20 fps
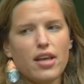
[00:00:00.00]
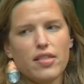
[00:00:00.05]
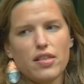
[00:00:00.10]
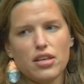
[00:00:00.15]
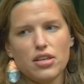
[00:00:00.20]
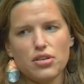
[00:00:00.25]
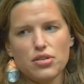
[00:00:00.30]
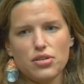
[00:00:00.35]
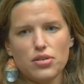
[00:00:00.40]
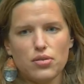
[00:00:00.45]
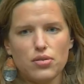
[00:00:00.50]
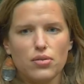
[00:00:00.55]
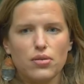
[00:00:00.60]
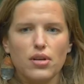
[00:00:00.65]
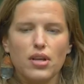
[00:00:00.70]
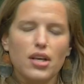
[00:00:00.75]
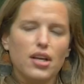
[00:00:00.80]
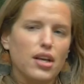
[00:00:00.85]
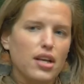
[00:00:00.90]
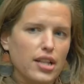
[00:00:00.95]
and then you
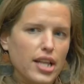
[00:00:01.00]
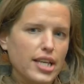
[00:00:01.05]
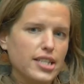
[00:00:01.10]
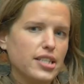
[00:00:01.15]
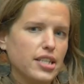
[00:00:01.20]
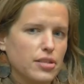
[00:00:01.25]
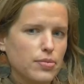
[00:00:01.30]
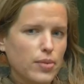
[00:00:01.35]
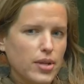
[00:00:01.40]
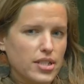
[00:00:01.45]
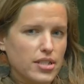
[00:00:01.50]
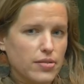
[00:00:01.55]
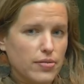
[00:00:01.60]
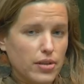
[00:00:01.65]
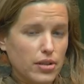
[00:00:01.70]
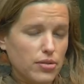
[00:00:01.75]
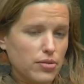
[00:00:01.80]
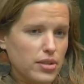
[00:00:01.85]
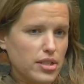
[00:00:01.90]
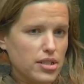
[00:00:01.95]
do like six months
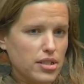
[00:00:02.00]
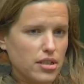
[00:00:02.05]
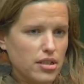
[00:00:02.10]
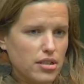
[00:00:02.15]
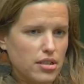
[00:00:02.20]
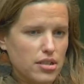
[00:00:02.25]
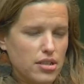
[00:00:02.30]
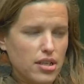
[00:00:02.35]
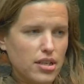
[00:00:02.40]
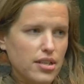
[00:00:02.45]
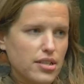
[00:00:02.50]
field research.